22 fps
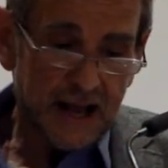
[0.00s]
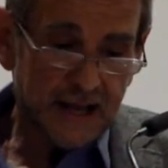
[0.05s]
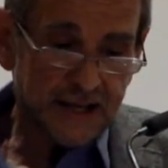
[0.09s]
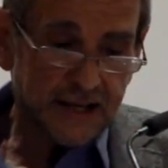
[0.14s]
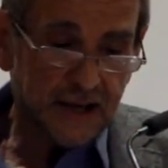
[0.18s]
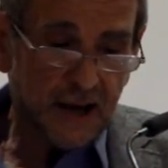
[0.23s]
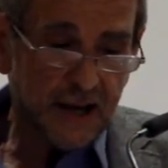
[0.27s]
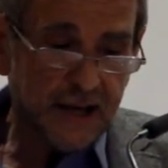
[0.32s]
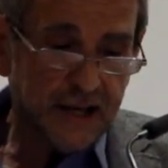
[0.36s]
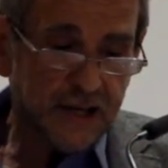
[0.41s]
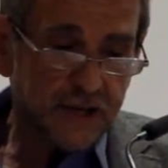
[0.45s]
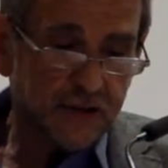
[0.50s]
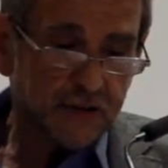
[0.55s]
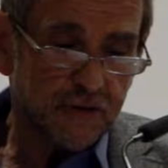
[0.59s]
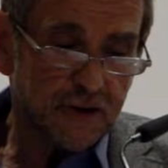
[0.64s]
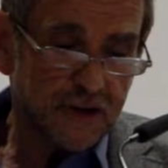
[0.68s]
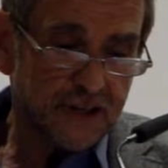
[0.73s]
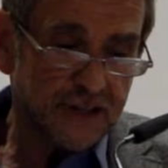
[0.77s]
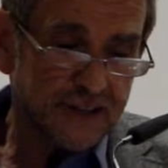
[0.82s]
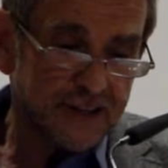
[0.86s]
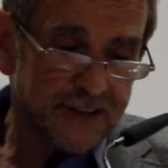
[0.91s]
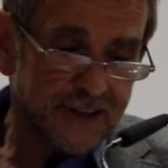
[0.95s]
and our
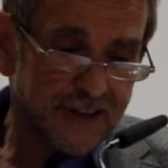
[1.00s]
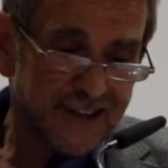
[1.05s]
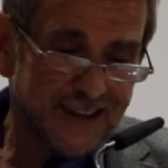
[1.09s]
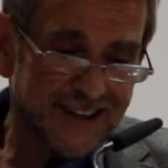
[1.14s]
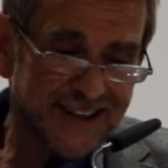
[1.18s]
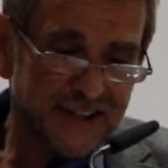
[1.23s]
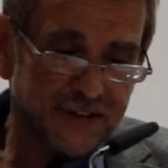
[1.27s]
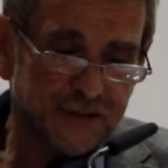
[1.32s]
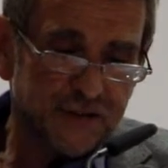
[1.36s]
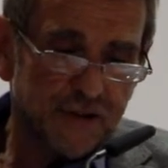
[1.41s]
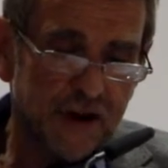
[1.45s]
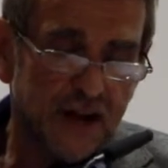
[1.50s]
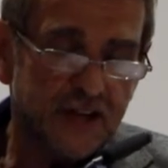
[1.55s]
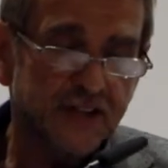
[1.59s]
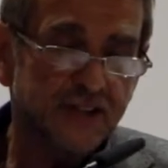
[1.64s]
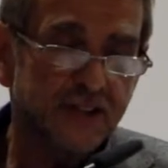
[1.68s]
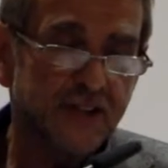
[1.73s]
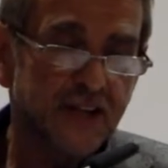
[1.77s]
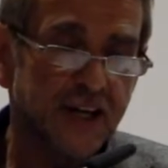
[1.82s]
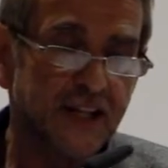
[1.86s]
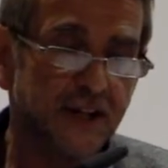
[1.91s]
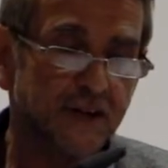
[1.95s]

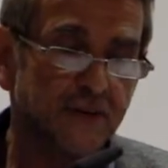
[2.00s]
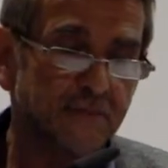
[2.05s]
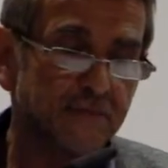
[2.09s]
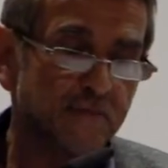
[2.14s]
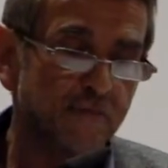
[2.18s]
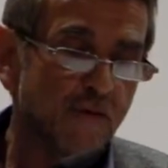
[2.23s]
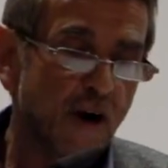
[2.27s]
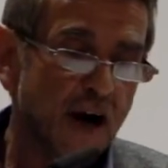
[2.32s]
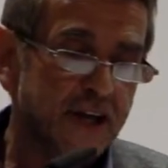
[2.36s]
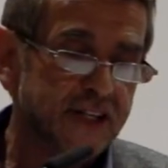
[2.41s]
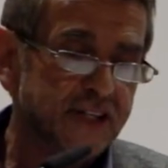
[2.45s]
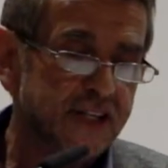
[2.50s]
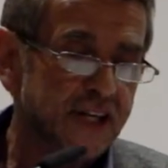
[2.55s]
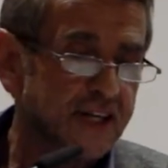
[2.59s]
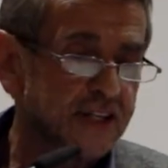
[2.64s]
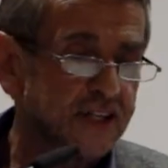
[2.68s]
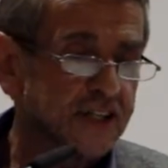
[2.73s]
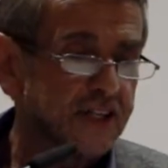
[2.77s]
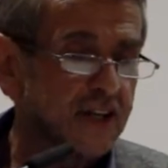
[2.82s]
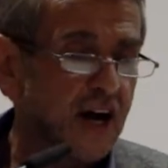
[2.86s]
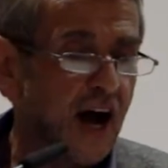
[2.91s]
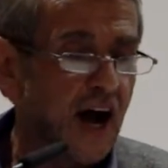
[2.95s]
interest in
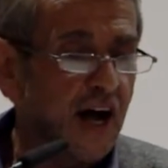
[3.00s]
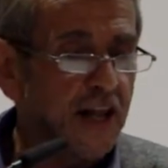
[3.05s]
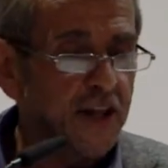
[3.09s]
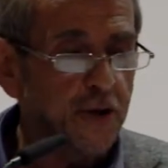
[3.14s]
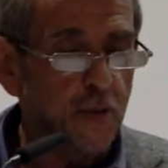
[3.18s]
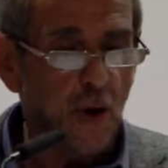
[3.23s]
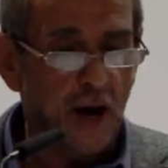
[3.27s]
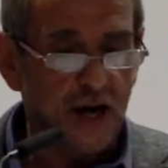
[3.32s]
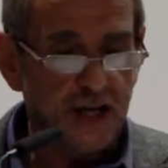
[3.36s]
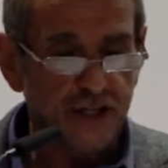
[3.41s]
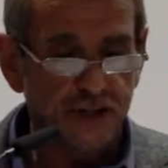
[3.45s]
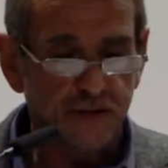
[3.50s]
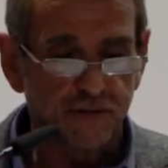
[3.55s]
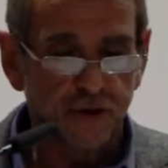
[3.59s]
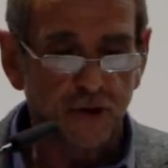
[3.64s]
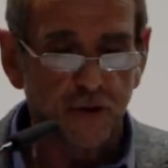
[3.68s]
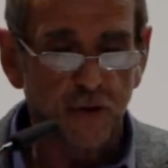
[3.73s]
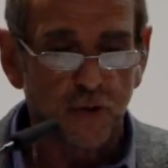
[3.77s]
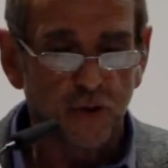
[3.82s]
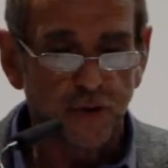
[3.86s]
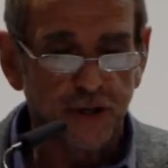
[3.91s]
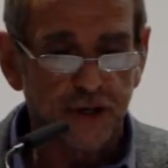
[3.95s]
writings otherwise
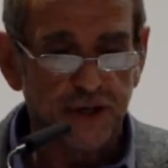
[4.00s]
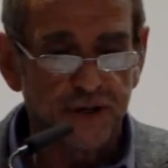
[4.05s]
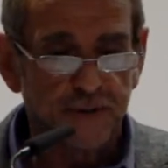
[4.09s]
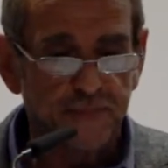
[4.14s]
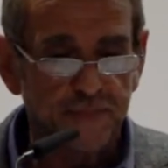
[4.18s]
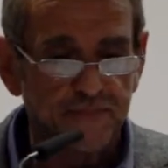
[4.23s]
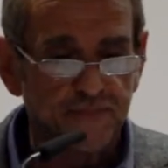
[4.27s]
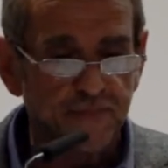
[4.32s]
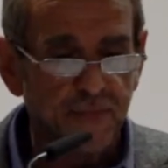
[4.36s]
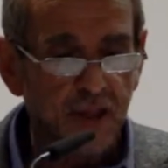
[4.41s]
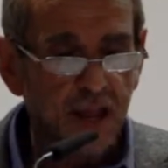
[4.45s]
recorded,